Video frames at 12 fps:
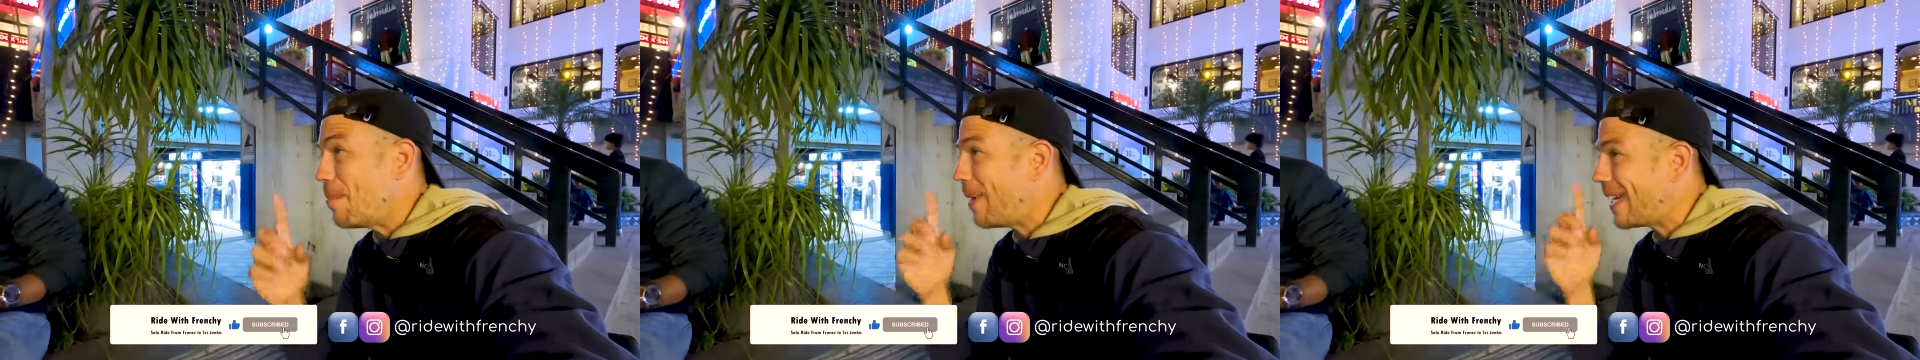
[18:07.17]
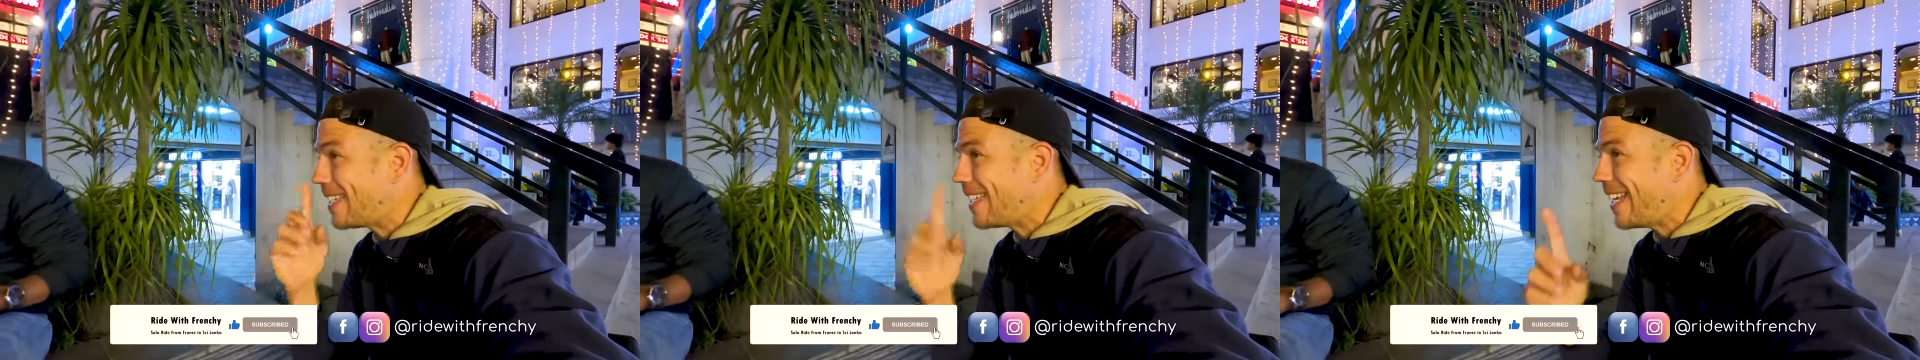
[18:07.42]

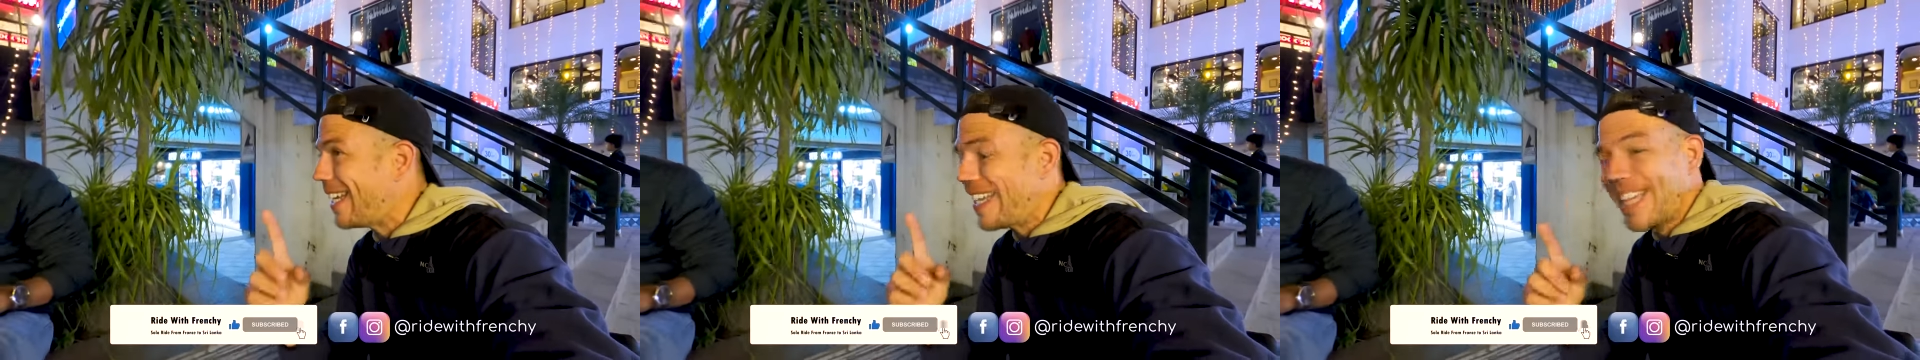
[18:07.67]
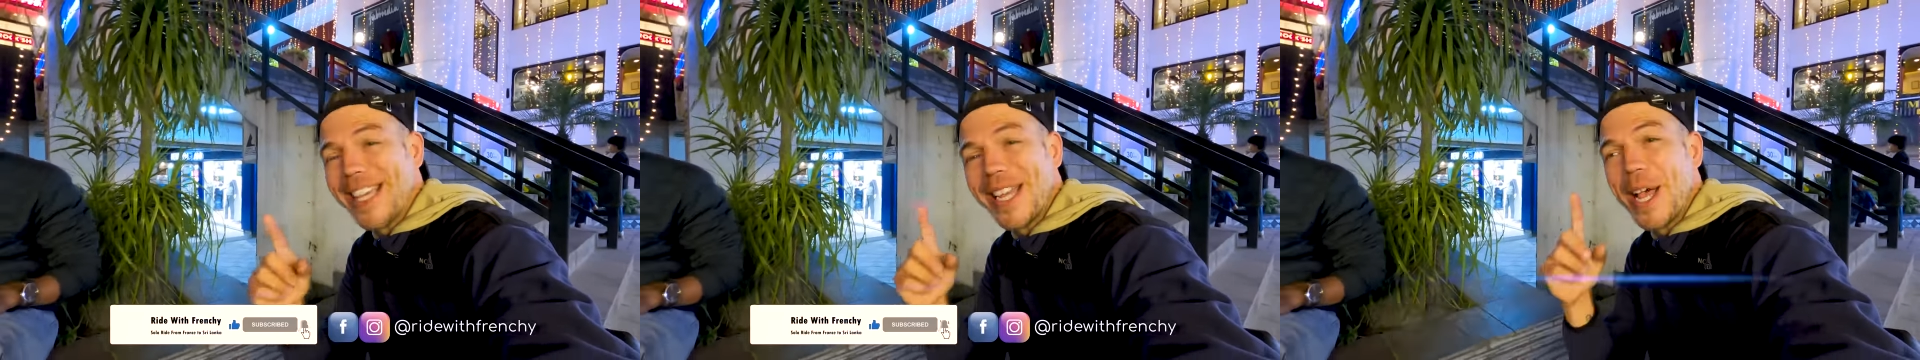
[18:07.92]
Pachi.
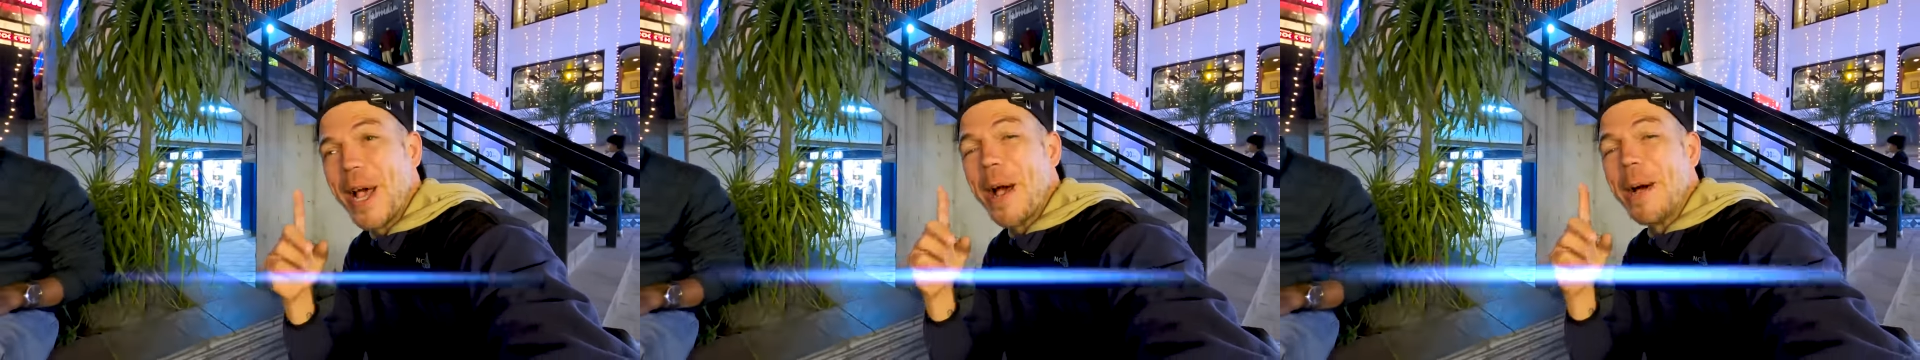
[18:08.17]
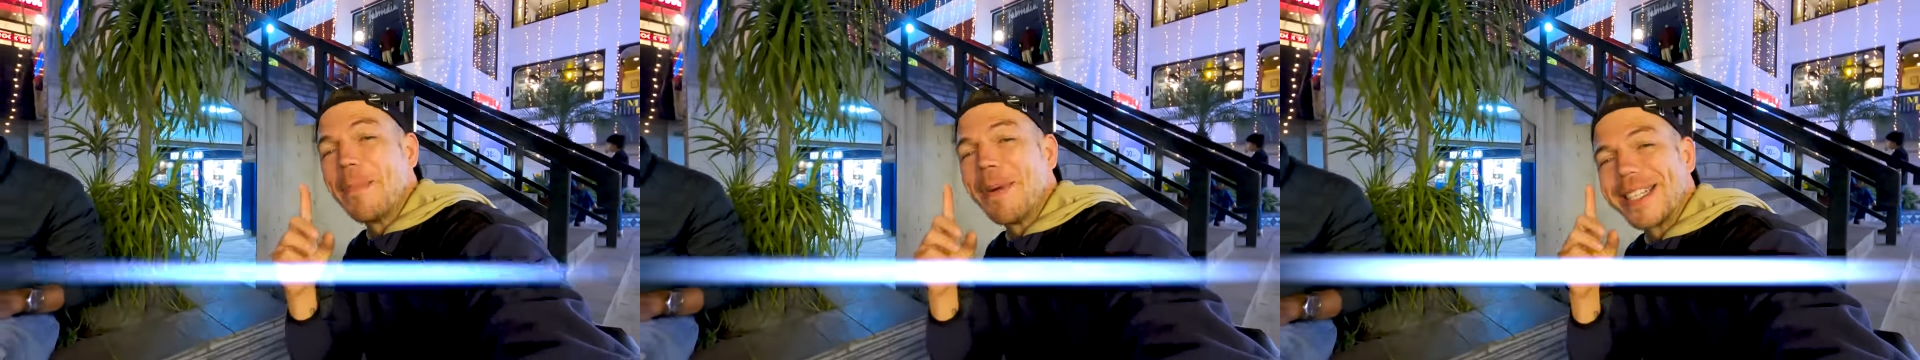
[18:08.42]

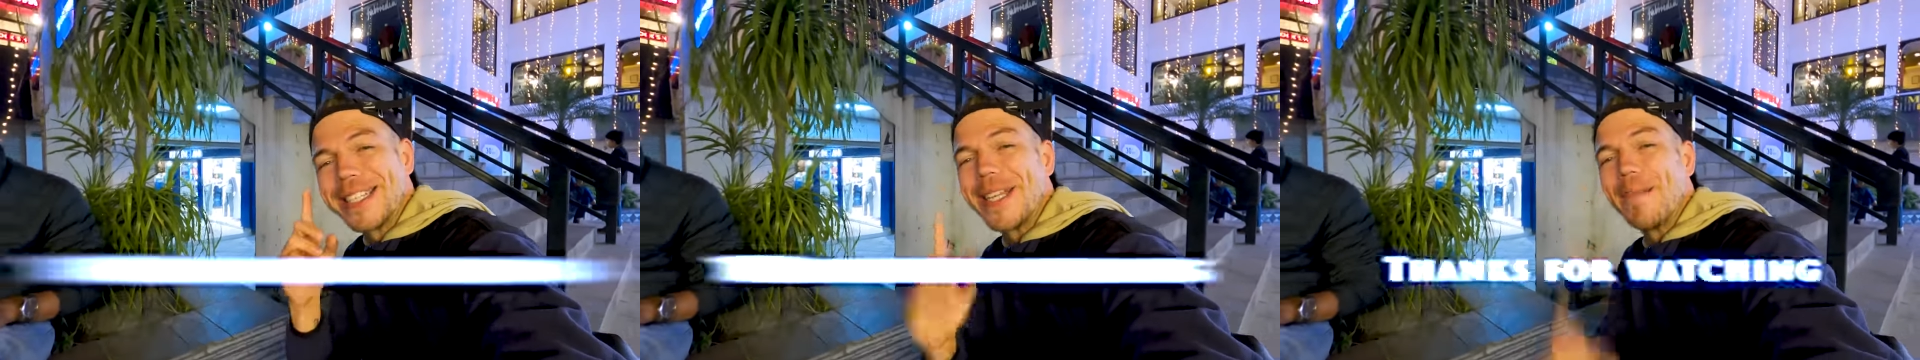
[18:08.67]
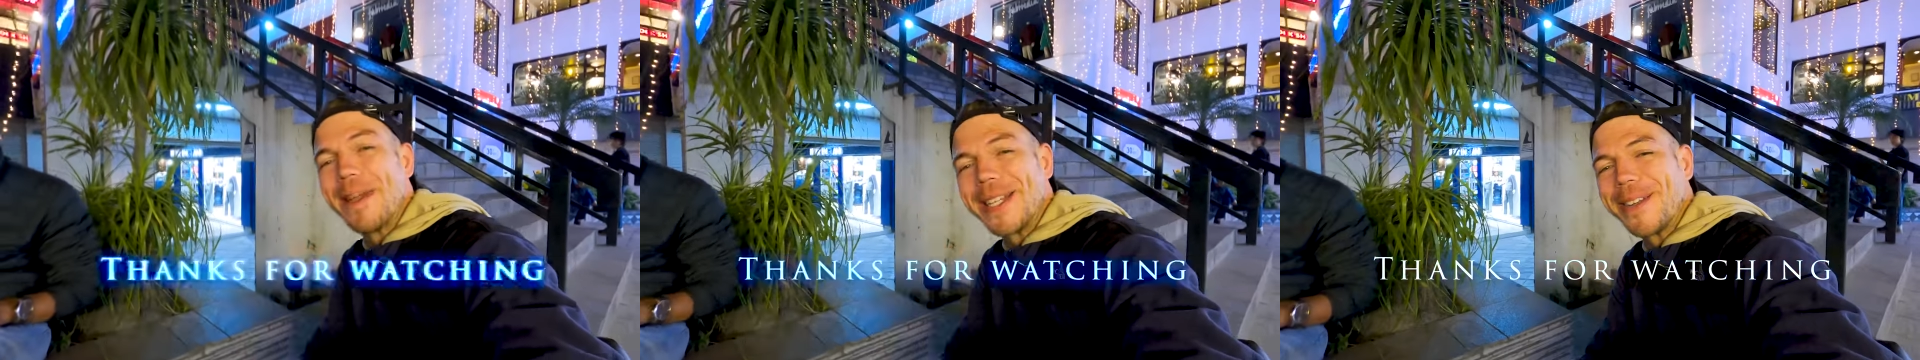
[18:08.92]

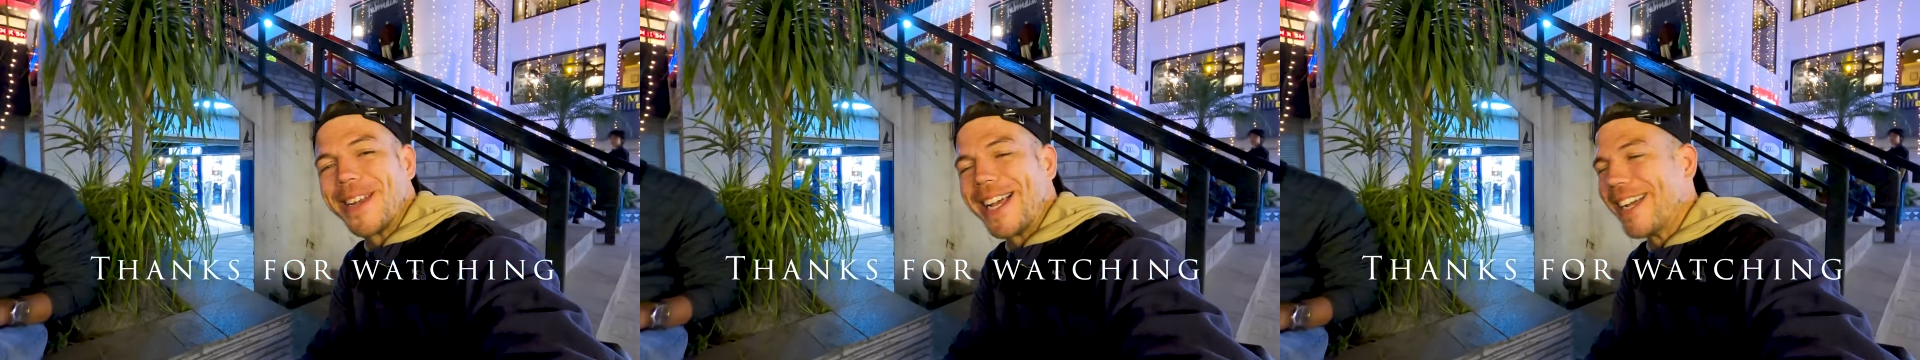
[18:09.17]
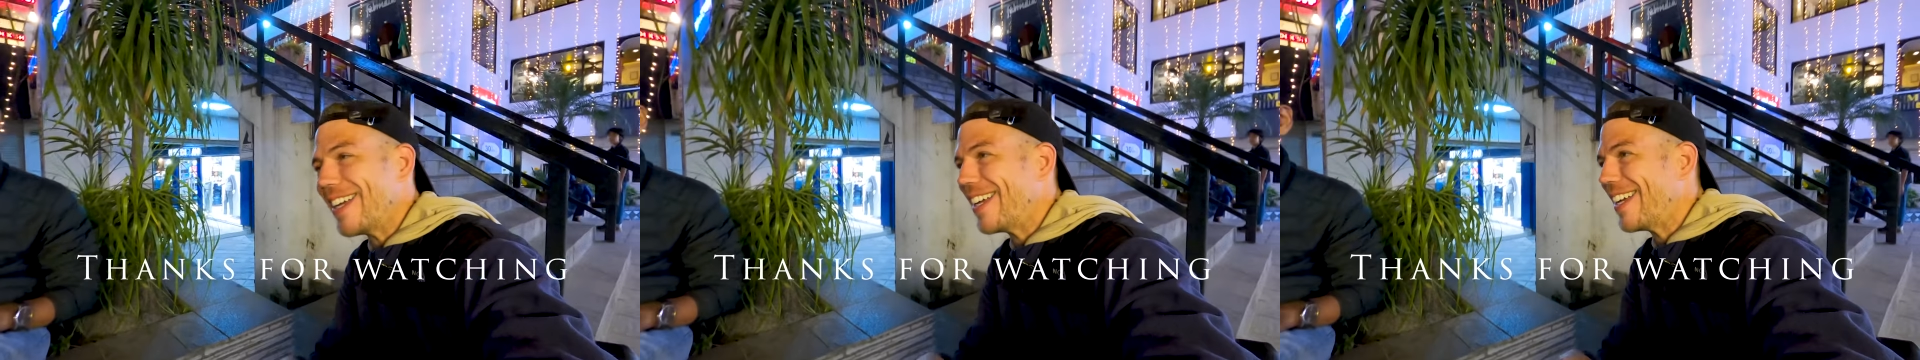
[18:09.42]
Pachi beton la.